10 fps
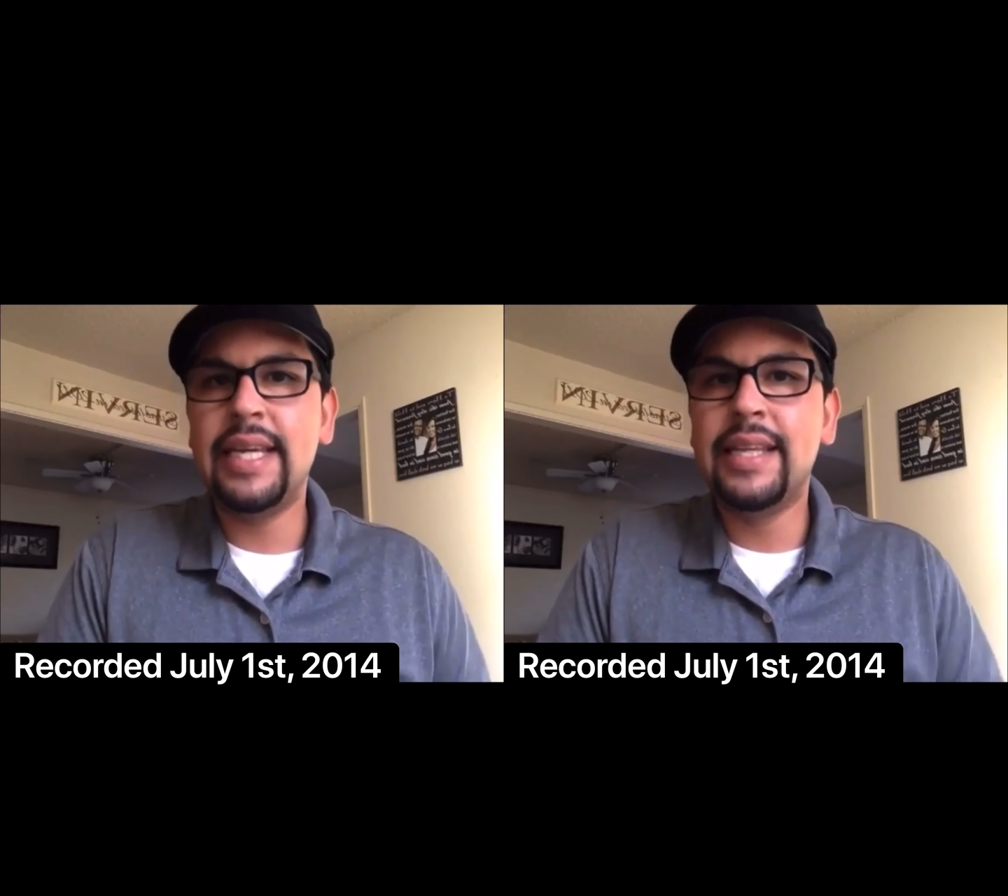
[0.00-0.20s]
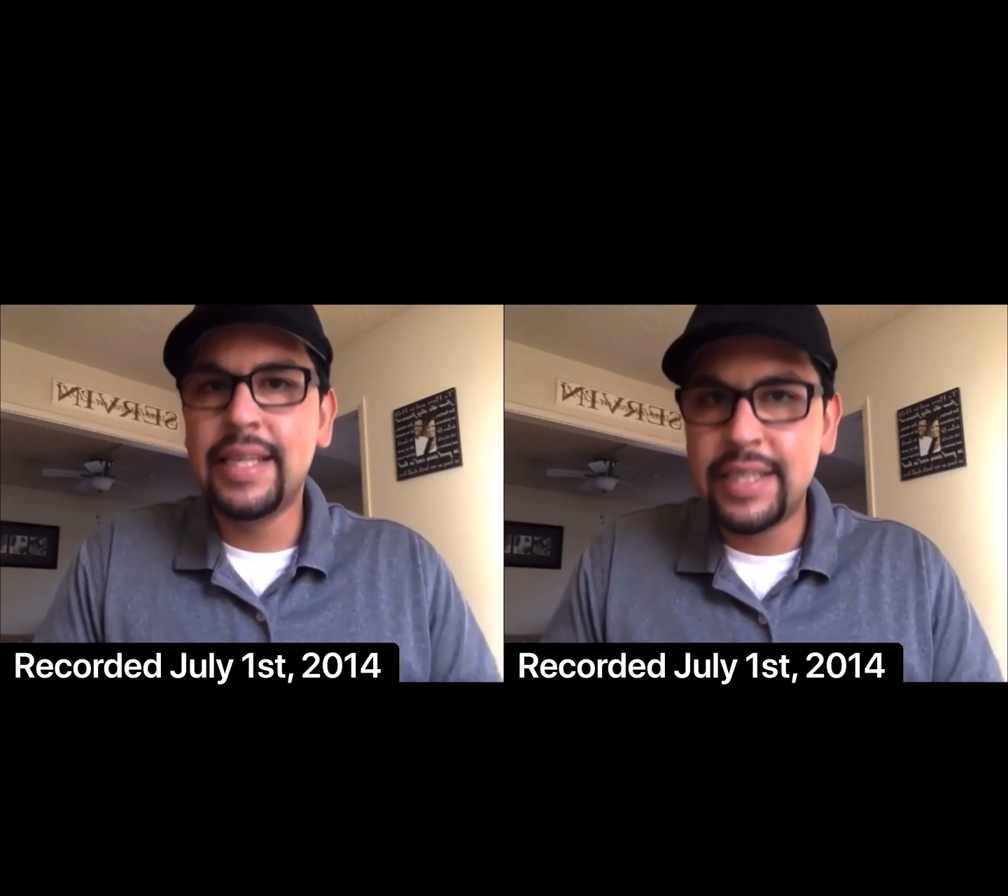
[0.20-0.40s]

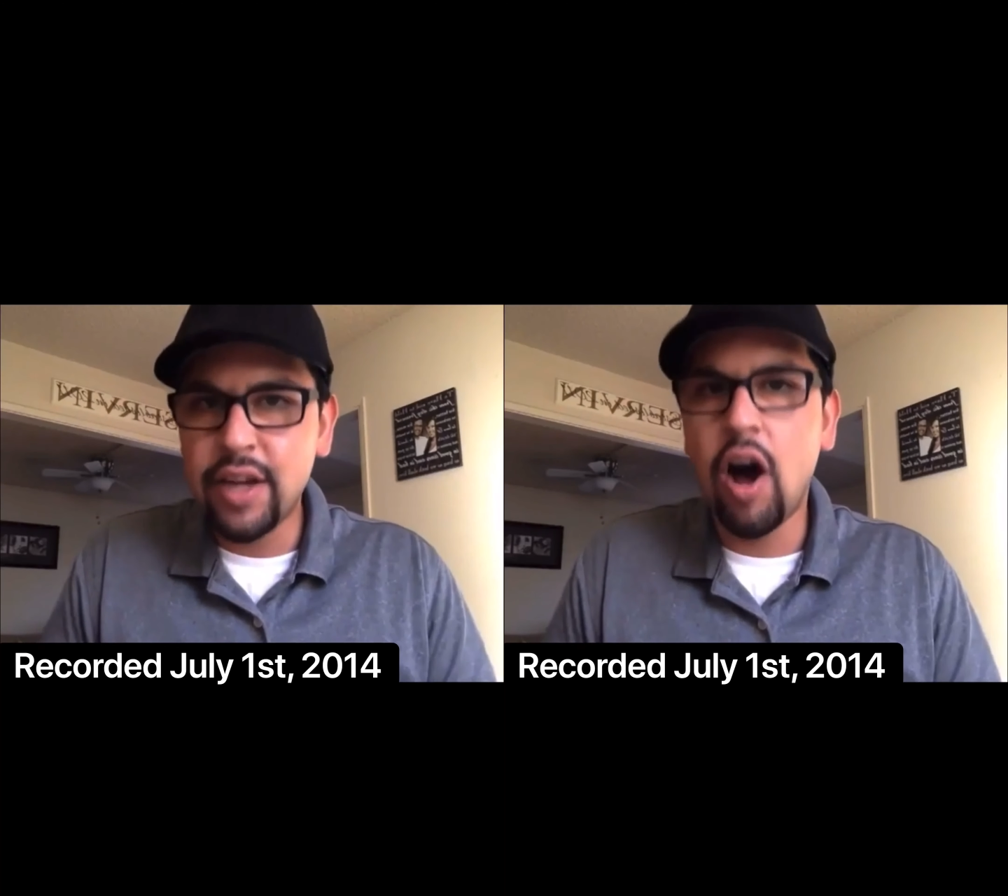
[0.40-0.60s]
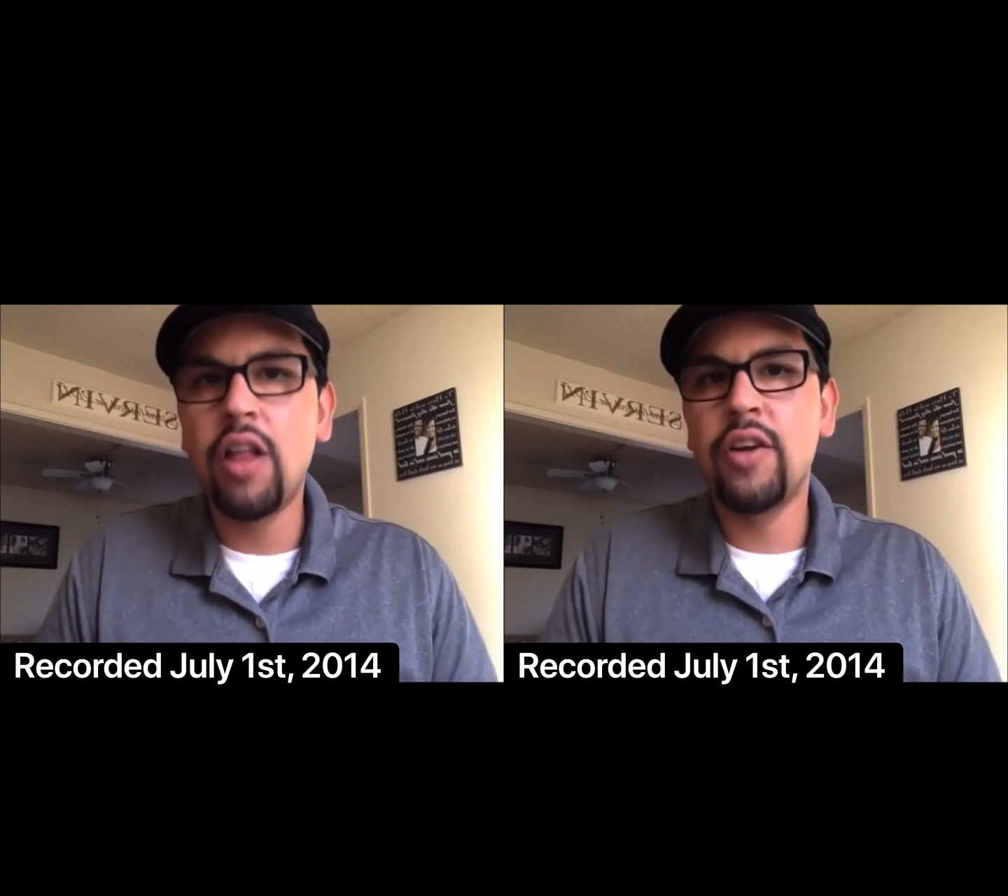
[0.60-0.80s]
and the
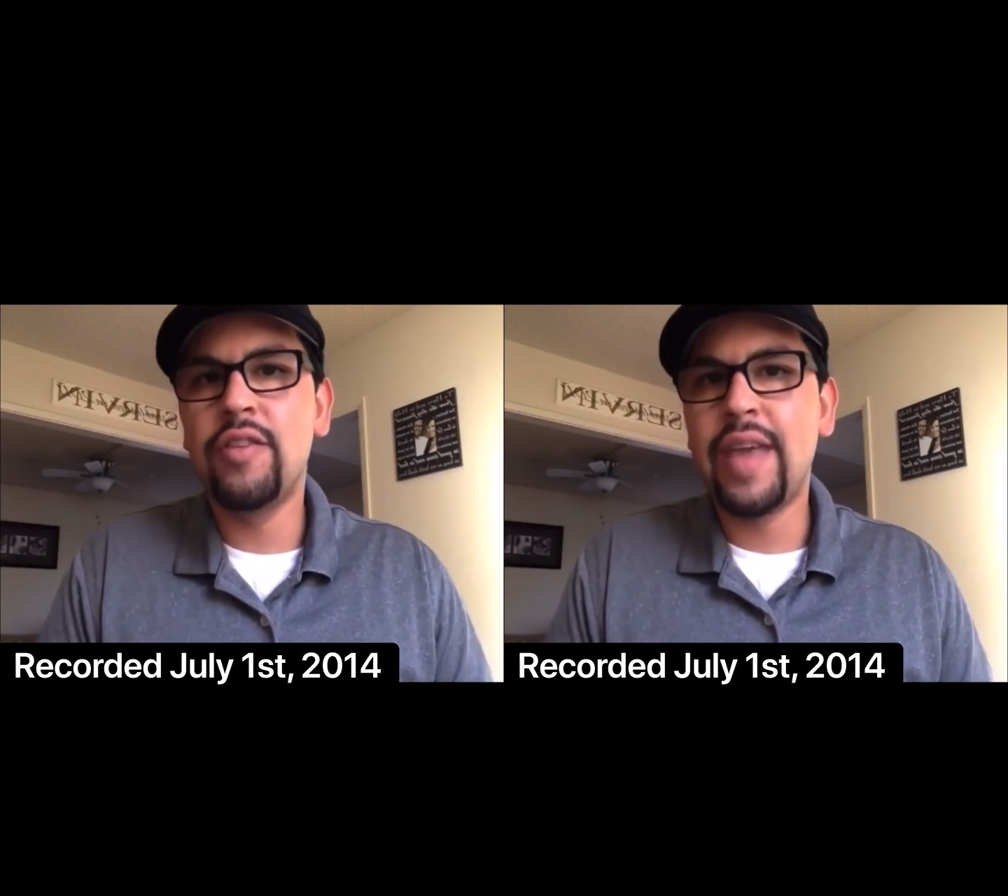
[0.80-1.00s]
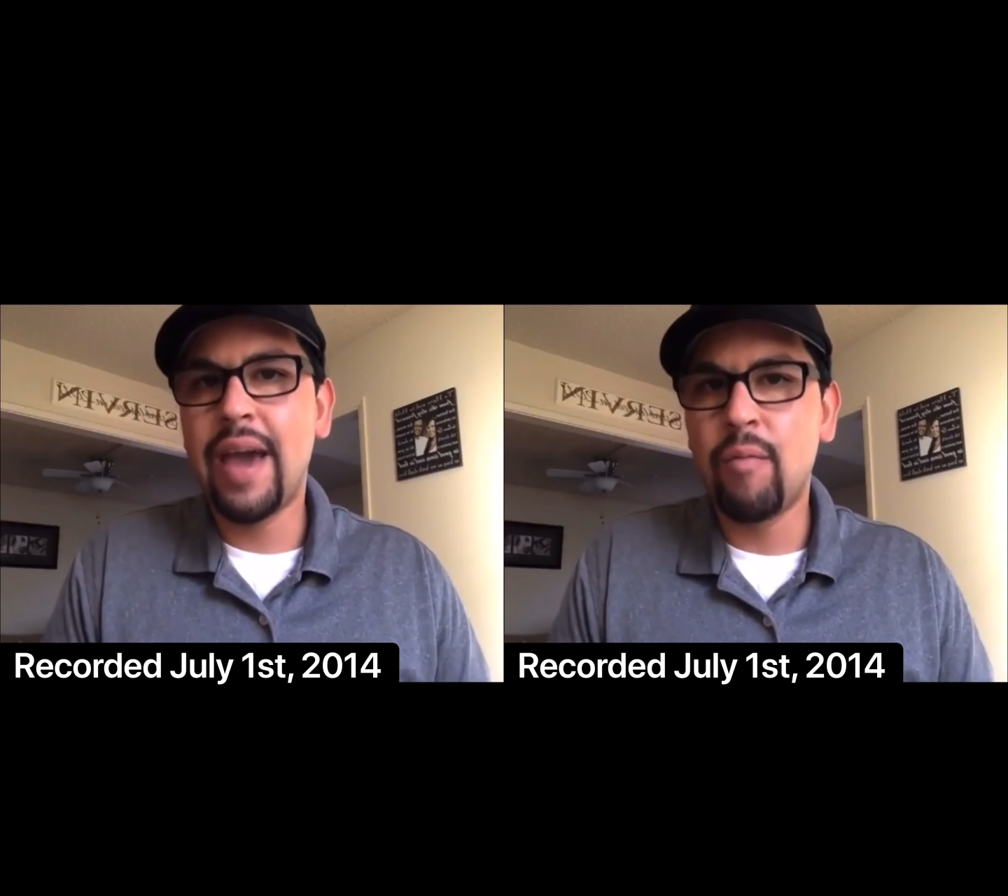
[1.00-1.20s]
dollar that